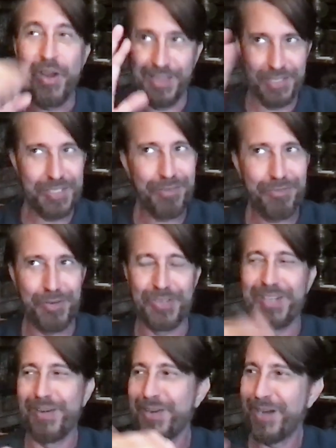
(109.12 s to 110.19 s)
at least at
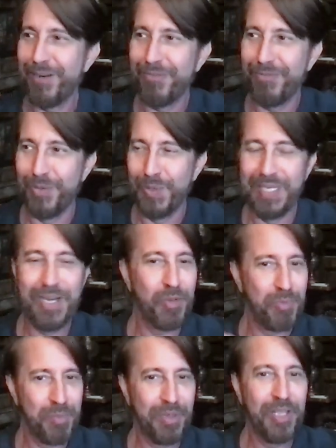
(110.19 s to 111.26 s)
first. I don't care if you lead other
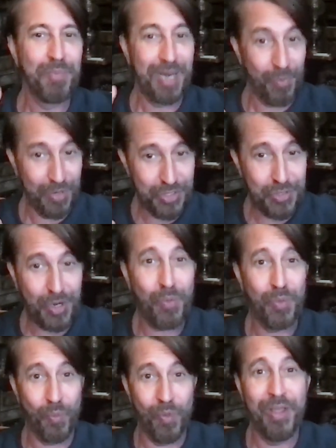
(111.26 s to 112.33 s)
people in, but I want to start
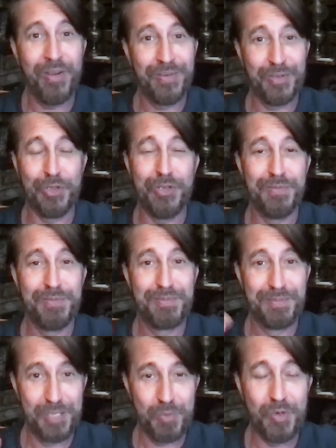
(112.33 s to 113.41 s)
with one good
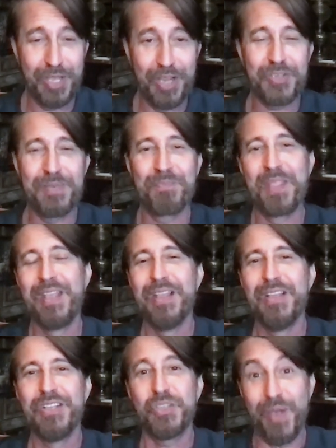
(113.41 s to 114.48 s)
communication.
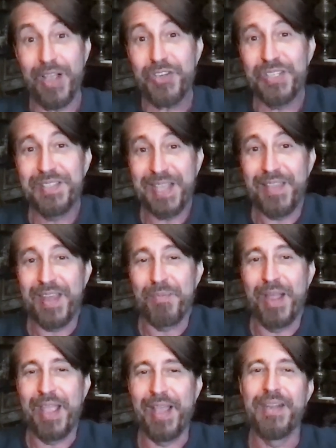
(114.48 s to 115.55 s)
So I actually say that in
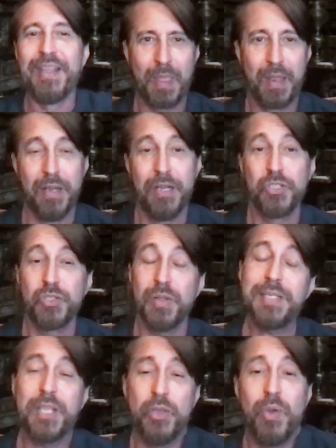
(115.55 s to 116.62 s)
my head. So
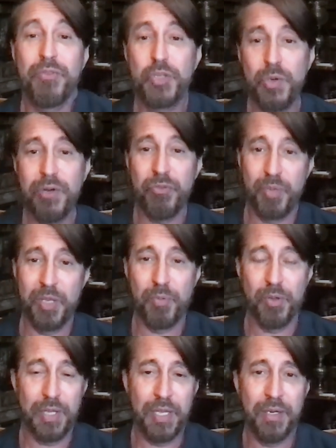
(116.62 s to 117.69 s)
let's say you have two different
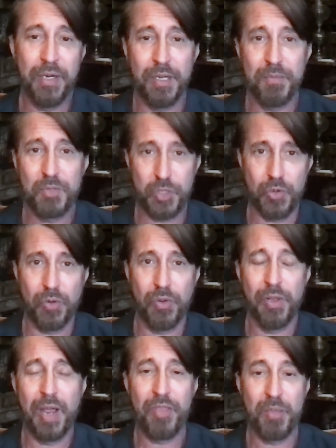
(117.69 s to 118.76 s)
people in a
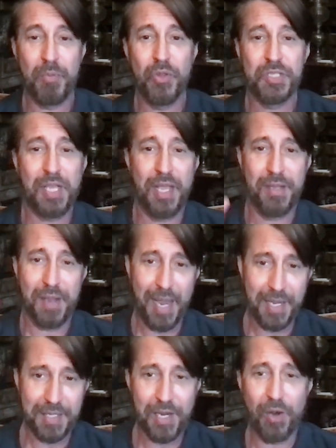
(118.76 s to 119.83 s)
circle, and they both say, "I
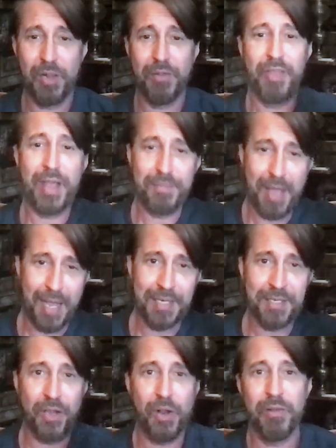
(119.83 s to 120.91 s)
can take all of that. I can
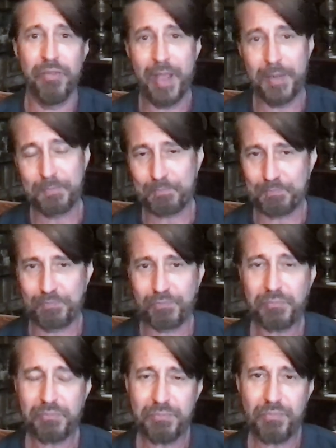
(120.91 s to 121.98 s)
take all of that."
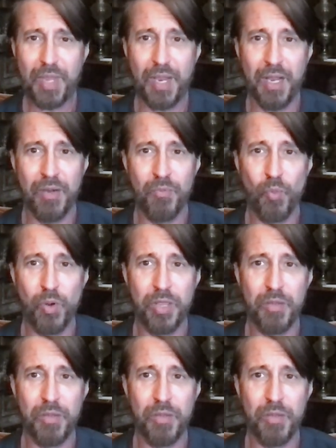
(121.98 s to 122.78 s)
Um, one of